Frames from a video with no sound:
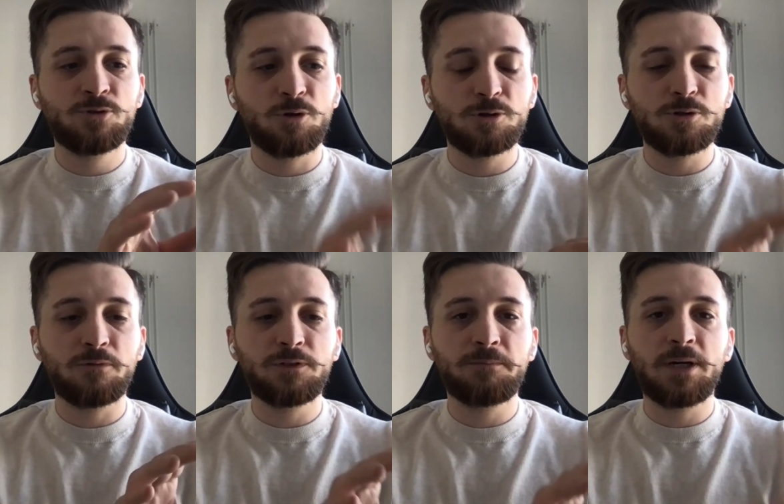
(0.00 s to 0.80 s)
source
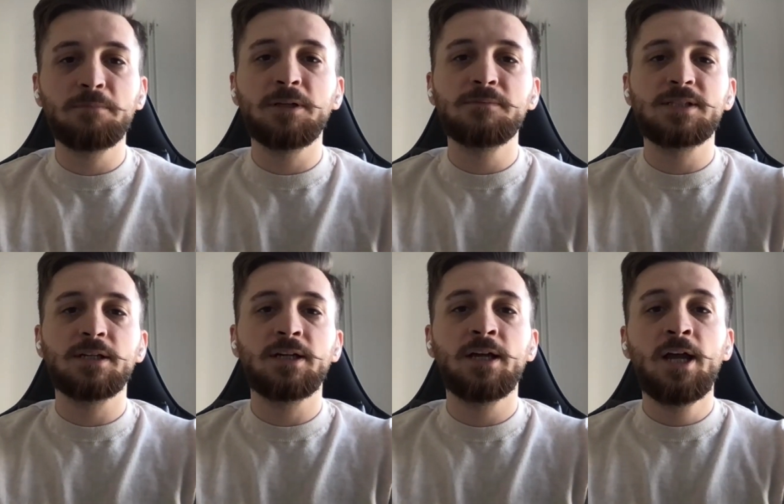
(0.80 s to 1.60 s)
of the problems
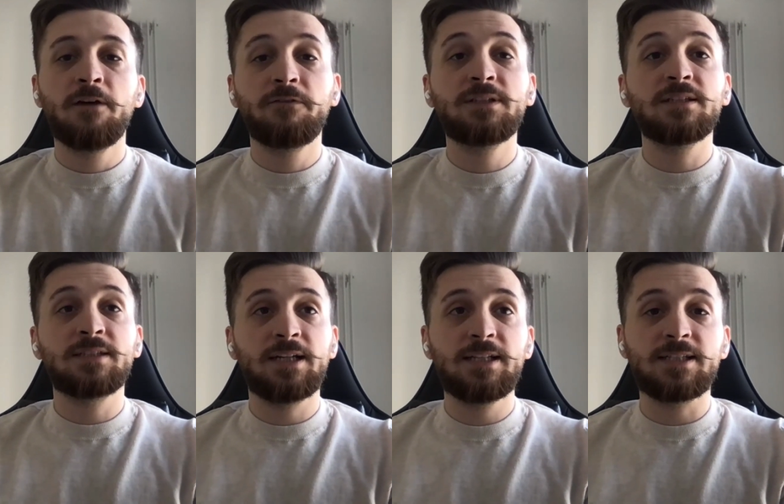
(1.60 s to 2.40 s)
with the
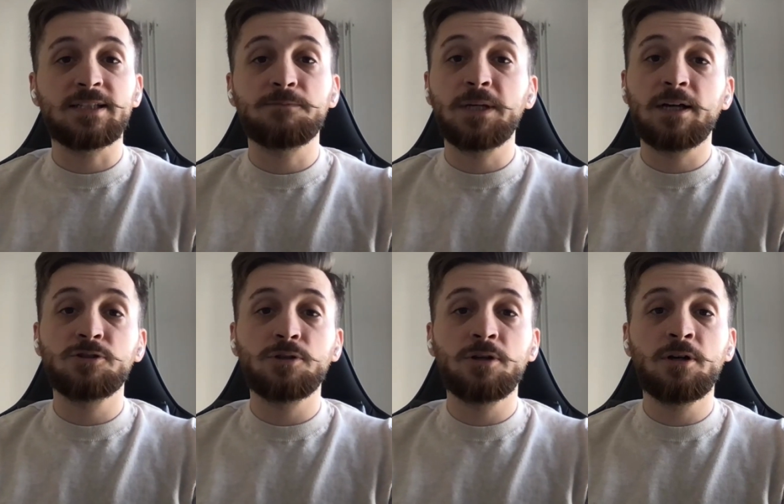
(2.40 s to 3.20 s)
traces.
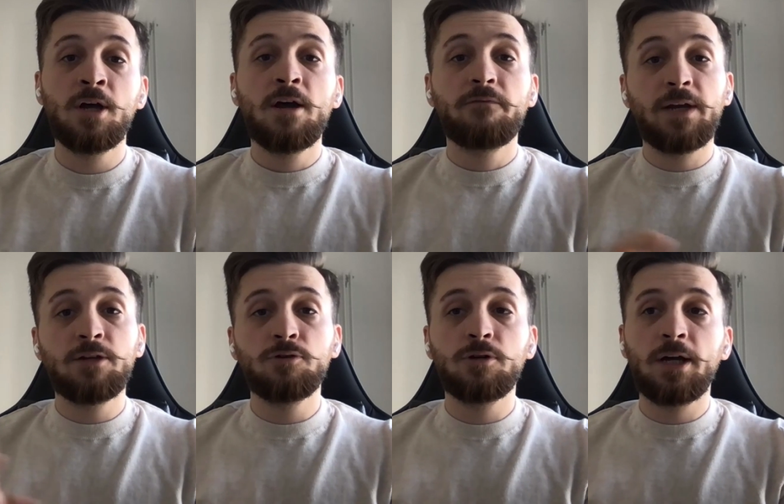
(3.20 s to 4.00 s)
Because
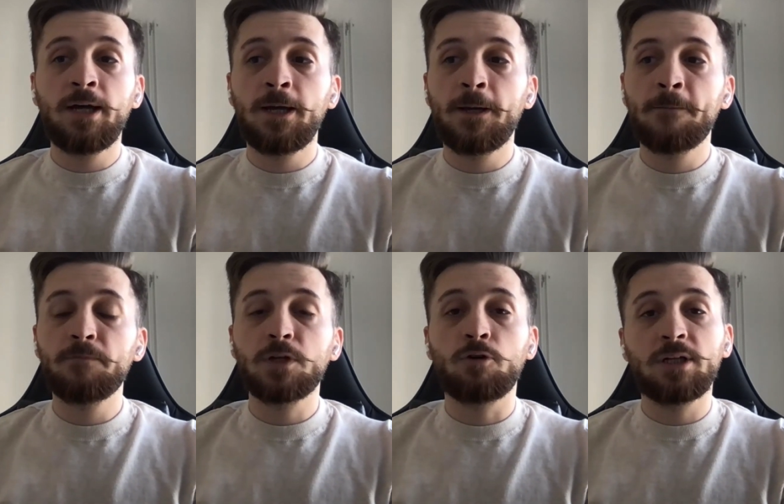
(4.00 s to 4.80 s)
when you
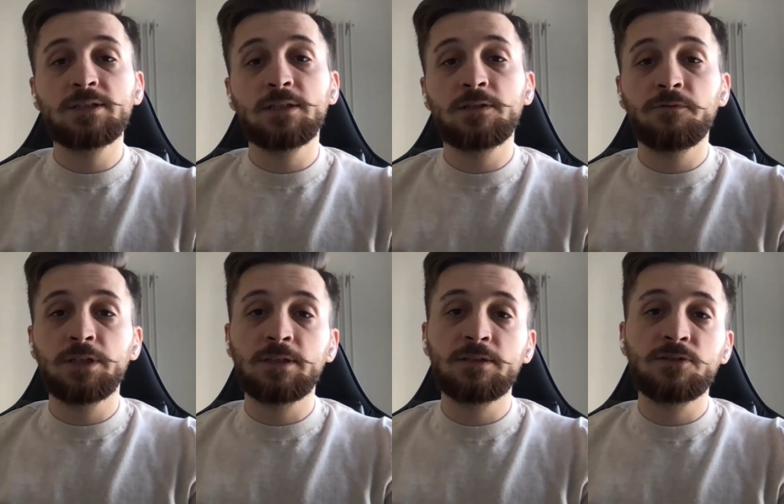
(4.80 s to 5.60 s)
connect it
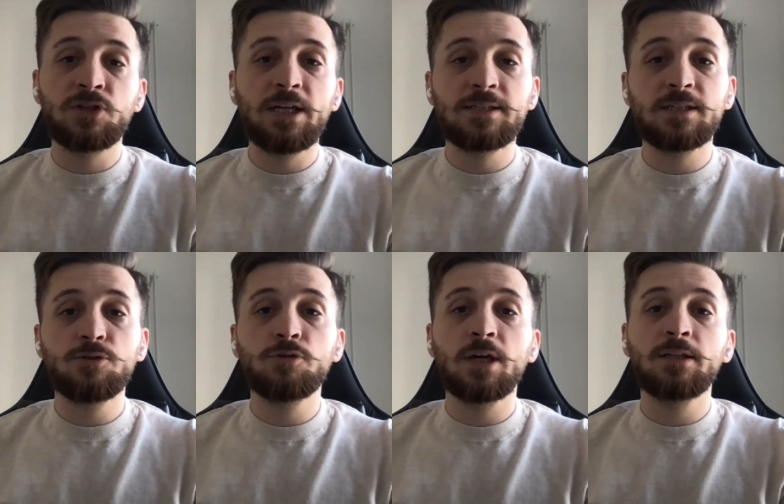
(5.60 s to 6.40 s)
with the
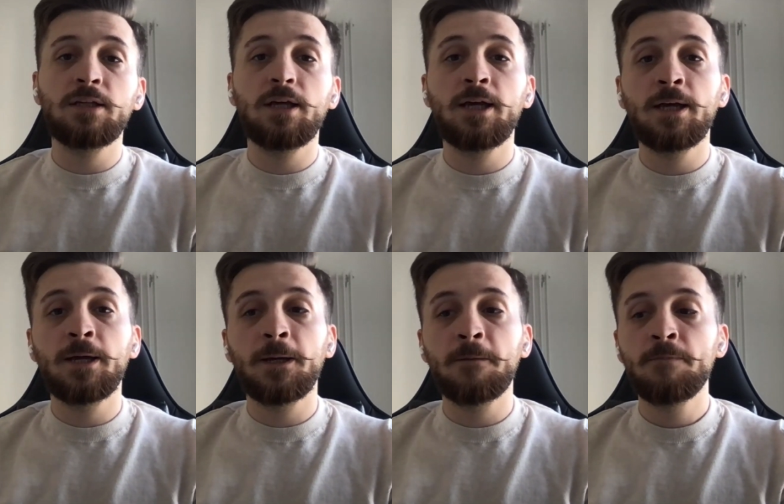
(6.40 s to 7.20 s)
traces, you can
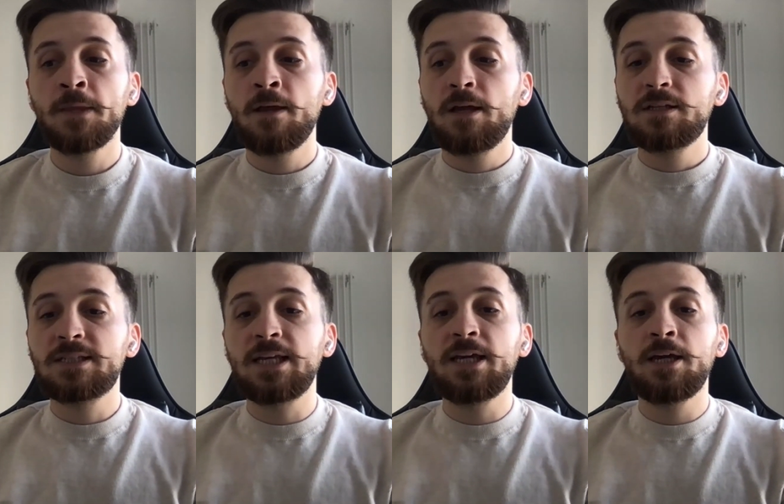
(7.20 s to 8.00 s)

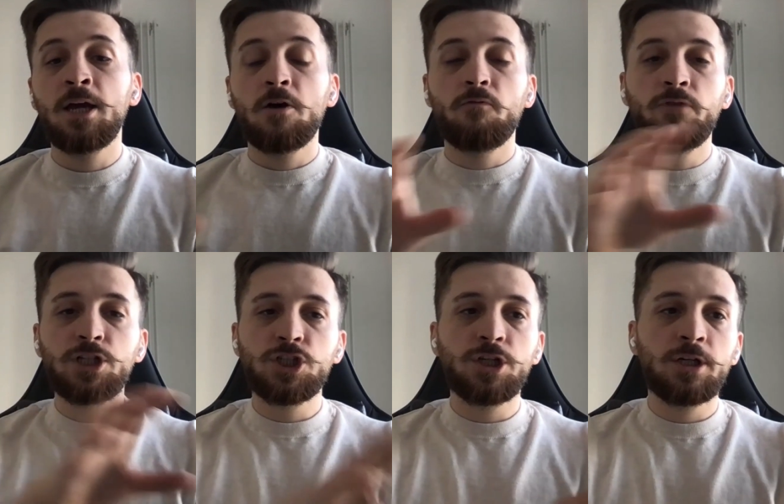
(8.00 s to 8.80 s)
see
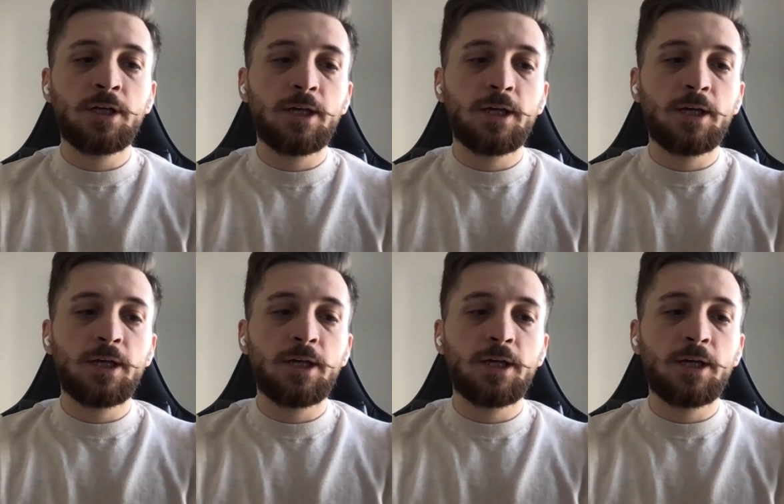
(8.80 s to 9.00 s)
which